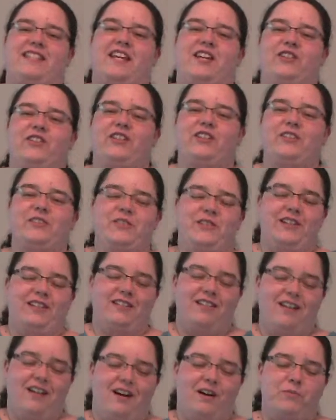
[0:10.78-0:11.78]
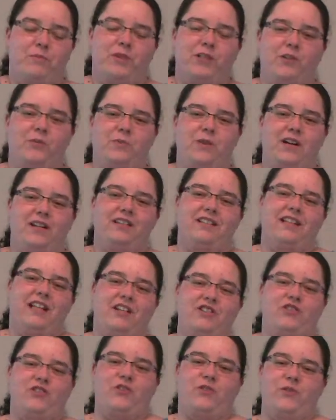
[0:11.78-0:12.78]
is Andrea Luna,
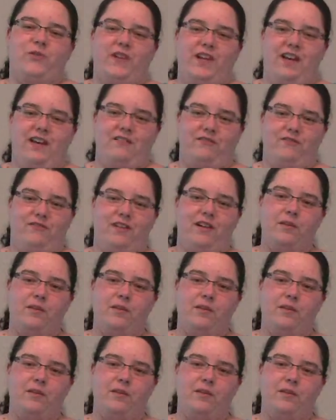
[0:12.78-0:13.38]
COMM101-03F,